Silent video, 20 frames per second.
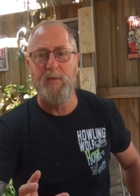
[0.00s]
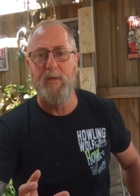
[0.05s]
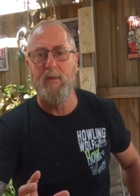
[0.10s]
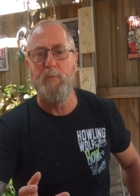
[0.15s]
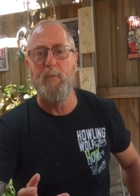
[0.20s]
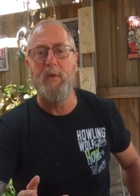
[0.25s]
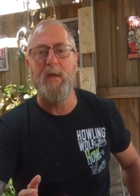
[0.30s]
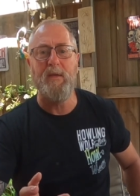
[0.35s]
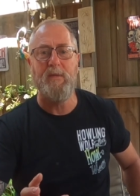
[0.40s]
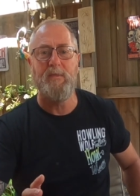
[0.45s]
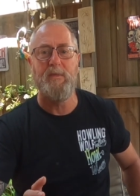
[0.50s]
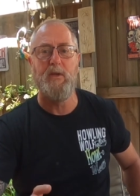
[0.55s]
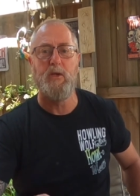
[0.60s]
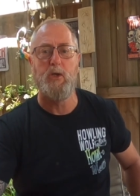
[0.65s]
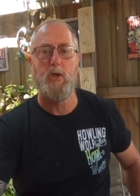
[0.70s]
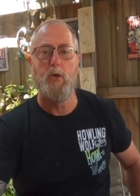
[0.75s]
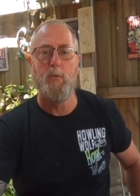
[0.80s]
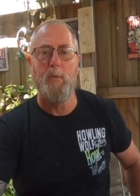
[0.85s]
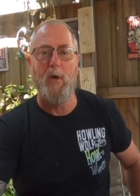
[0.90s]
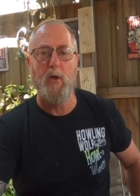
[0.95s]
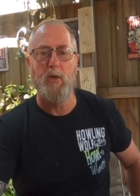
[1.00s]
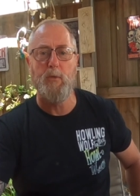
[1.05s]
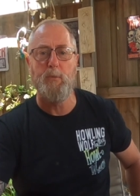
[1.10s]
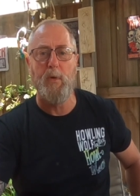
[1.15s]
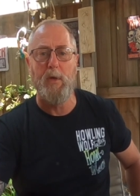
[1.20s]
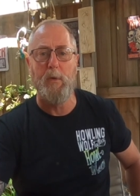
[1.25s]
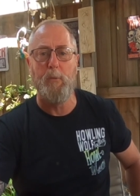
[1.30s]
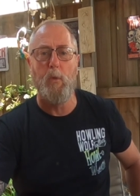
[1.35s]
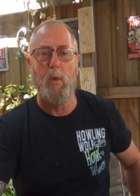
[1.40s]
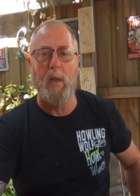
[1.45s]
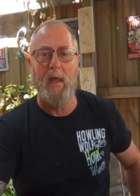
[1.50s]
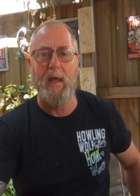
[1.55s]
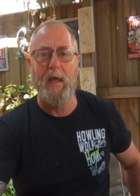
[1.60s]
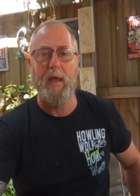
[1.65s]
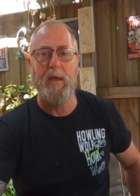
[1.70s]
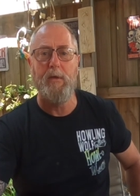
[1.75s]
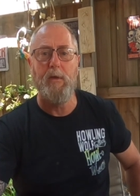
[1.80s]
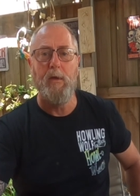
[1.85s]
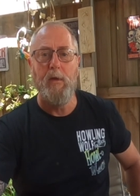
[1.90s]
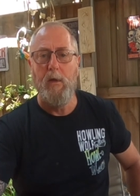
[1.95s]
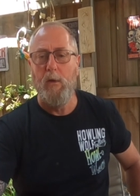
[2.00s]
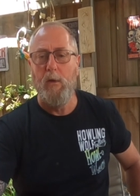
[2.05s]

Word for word: that the biggest issue most people had